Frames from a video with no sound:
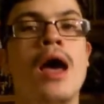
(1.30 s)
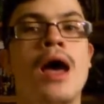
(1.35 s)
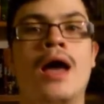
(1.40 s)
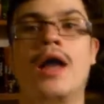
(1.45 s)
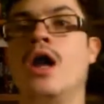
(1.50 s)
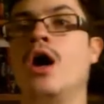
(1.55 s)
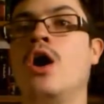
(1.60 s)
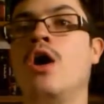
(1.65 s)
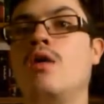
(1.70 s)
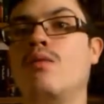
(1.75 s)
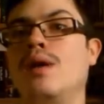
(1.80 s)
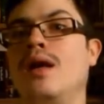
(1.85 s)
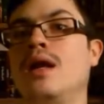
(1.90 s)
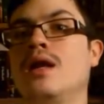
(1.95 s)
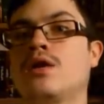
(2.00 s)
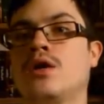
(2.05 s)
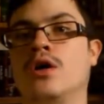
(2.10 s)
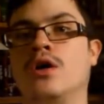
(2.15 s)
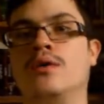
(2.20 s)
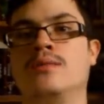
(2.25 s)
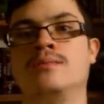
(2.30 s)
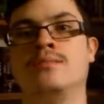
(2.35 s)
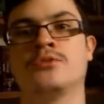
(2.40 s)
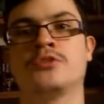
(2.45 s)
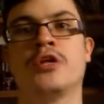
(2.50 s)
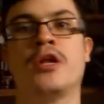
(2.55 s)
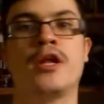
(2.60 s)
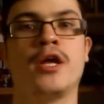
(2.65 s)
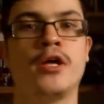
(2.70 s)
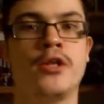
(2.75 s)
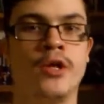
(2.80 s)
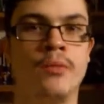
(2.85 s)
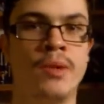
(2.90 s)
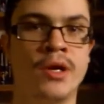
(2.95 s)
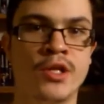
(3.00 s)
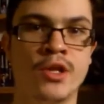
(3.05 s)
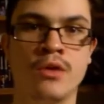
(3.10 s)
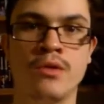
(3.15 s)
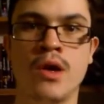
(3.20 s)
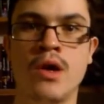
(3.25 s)
Hello and welcome to another
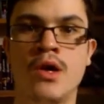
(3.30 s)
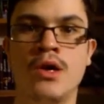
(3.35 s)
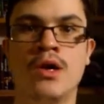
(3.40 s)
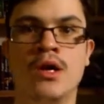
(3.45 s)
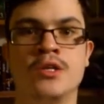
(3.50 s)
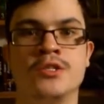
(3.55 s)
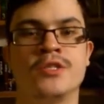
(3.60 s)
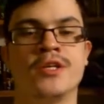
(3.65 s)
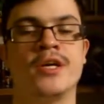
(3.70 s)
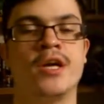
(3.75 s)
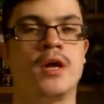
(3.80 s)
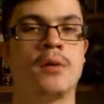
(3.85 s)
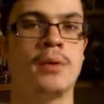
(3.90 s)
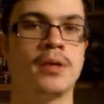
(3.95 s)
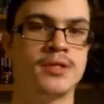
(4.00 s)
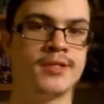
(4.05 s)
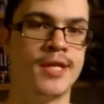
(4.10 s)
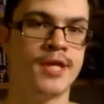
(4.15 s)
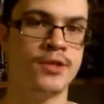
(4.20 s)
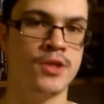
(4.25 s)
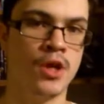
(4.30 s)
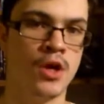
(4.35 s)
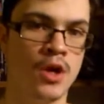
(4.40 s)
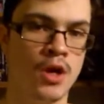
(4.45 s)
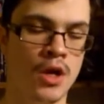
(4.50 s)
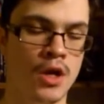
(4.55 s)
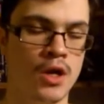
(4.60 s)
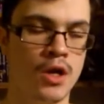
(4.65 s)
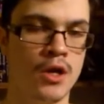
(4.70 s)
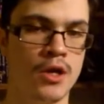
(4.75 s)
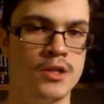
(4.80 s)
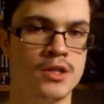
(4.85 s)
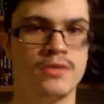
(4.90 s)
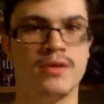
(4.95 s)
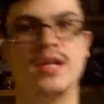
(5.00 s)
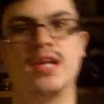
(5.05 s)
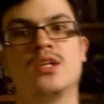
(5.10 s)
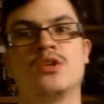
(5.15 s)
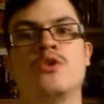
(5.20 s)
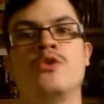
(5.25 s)
Better World here on my channel.
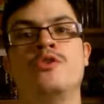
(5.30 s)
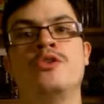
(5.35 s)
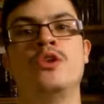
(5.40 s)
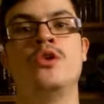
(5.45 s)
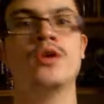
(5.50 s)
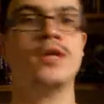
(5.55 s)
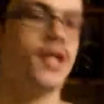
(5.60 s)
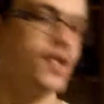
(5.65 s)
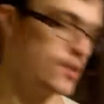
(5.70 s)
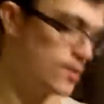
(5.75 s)
Today we're going to look